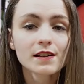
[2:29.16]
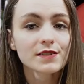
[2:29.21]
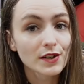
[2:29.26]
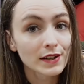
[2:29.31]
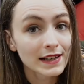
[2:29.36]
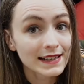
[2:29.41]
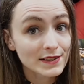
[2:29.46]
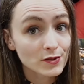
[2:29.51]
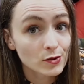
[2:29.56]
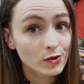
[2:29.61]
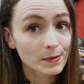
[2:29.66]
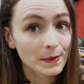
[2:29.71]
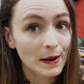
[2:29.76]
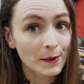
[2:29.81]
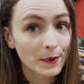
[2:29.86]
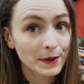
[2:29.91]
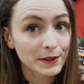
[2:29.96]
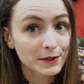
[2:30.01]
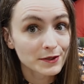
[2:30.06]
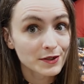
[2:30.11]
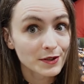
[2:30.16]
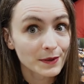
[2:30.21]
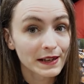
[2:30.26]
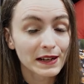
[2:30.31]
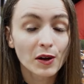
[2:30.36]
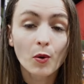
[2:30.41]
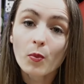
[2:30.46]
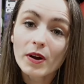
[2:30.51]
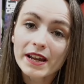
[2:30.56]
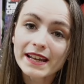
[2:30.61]
So let's talk about what you're
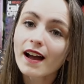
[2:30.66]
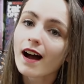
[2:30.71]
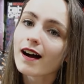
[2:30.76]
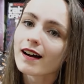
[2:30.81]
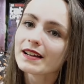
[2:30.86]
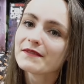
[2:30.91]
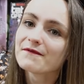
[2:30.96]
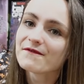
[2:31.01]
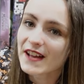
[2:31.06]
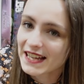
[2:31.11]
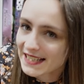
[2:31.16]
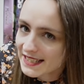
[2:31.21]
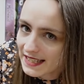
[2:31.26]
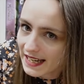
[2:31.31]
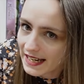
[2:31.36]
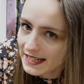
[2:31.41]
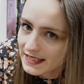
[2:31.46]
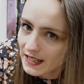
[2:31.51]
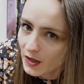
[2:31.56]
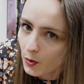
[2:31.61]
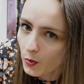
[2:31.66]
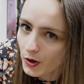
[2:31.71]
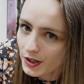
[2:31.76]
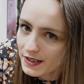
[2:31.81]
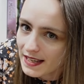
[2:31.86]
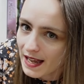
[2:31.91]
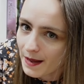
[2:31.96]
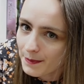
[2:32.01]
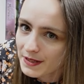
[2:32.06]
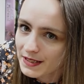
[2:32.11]
doing. We are investigating what has
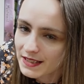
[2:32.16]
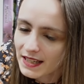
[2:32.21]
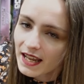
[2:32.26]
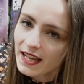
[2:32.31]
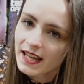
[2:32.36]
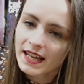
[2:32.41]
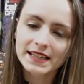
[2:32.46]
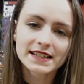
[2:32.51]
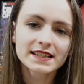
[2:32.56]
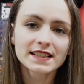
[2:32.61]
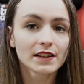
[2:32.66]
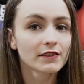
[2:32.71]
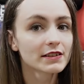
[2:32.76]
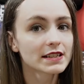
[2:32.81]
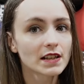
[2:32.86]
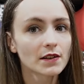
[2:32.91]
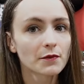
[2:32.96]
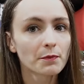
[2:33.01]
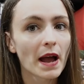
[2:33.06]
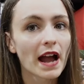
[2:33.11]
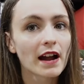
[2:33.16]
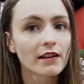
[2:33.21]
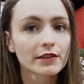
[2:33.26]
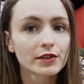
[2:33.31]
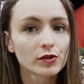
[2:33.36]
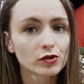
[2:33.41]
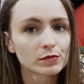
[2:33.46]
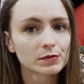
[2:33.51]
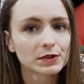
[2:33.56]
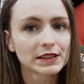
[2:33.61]
happened in a series of
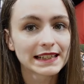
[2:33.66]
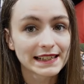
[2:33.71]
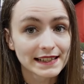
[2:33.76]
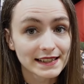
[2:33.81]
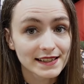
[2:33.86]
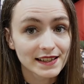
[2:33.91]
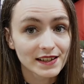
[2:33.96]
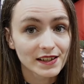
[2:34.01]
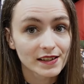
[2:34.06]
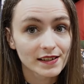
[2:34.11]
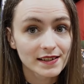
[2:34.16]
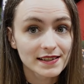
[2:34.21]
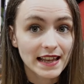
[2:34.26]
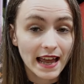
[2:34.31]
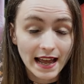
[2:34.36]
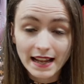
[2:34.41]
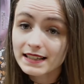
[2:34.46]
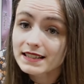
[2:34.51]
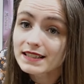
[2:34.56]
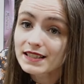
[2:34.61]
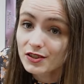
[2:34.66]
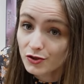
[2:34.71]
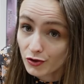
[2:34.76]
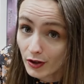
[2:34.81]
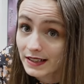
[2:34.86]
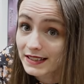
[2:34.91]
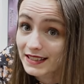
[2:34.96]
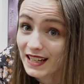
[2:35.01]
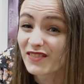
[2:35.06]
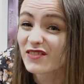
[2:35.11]
paranormal incidents and
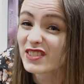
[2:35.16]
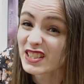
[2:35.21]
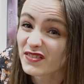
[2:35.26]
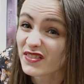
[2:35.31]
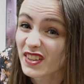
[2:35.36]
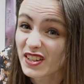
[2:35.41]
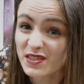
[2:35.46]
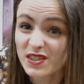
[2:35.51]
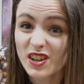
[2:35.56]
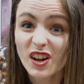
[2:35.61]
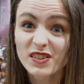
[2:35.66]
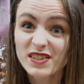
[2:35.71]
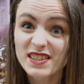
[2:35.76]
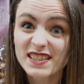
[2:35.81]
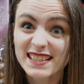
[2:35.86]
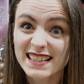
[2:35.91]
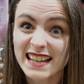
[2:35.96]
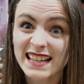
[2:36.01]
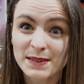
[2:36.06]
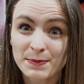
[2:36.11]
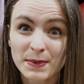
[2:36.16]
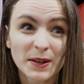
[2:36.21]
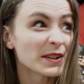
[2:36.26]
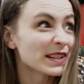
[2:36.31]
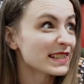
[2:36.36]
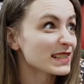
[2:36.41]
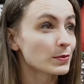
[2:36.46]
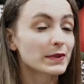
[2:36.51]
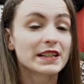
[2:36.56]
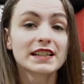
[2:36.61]
trying to get rid of those ghosts, let's be
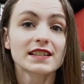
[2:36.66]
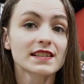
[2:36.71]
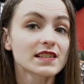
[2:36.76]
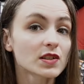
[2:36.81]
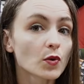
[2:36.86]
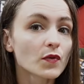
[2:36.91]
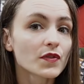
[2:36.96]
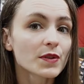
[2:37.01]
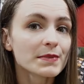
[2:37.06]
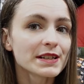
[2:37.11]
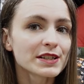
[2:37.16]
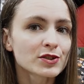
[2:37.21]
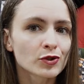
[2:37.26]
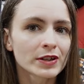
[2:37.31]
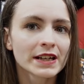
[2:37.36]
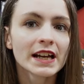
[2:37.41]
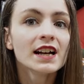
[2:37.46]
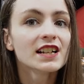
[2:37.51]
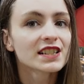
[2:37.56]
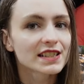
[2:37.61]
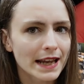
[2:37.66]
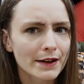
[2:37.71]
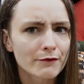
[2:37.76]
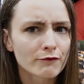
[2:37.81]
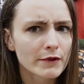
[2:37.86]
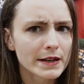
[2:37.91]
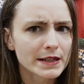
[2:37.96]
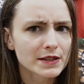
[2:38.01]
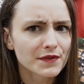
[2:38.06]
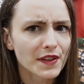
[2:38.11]
honest. We need to solve the mystery to get
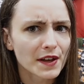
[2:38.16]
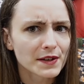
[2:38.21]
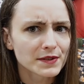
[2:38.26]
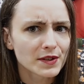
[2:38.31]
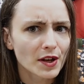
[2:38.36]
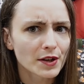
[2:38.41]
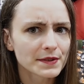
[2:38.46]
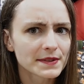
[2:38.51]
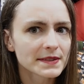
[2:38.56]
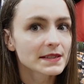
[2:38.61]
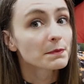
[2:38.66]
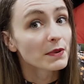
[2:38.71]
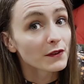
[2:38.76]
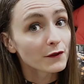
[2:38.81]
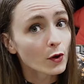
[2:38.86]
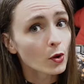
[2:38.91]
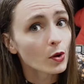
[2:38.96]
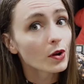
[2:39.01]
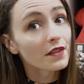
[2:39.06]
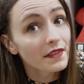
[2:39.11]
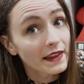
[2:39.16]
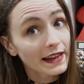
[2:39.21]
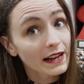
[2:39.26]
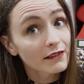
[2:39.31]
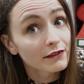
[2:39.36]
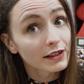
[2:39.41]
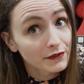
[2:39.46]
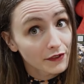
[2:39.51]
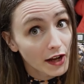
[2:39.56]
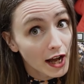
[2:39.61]
rid of those ghosts before they get
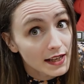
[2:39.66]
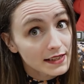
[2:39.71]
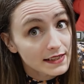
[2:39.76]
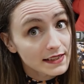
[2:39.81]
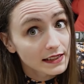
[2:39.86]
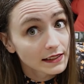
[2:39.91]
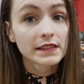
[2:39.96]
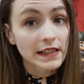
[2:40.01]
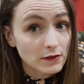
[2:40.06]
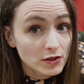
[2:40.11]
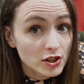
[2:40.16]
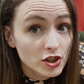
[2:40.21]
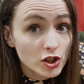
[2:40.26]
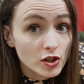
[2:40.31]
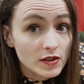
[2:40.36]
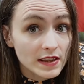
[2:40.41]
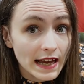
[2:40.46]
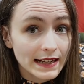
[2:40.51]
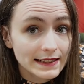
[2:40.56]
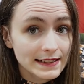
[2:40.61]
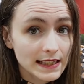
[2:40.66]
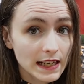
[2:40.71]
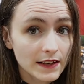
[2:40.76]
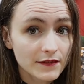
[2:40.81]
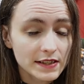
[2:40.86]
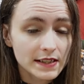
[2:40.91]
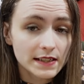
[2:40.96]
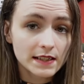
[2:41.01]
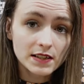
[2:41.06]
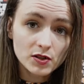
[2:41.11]
rid of us. Now to do that and to give
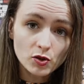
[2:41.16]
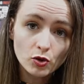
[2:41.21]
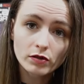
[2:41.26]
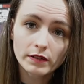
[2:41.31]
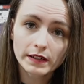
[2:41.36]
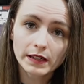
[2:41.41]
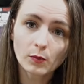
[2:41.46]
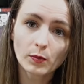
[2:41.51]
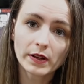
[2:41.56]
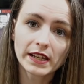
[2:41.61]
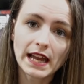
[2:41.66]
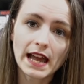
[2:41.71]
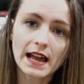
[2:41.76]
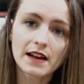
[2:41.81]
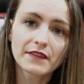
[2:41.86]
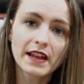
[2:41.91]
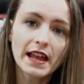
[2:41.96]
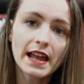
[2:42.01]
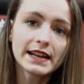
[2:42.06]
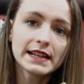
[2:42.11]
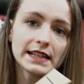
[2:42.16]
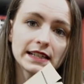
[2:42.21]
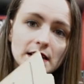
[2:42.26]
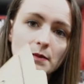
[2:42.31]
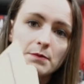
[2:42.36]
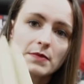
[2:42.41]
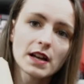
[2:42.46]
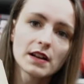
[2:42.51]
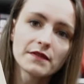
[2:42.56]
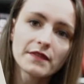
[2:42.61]
us the story, we have any
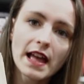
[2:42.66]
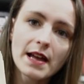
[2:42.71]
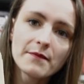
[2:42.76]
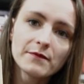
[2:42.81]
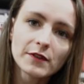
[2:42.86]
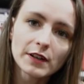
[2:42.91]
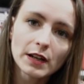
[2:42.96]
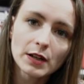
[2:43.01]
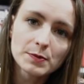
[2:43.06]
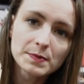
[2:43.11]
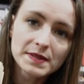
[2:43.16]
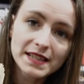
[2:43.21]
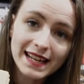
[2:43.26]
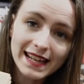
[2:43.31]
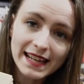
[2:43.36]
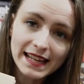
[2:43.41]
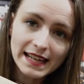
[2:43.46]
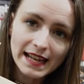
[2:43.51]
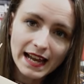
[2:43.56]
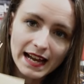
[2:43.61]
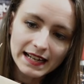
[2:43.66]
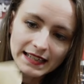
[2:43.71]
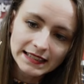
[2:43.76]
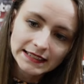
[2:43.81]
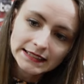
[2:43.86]
number of envelopes here.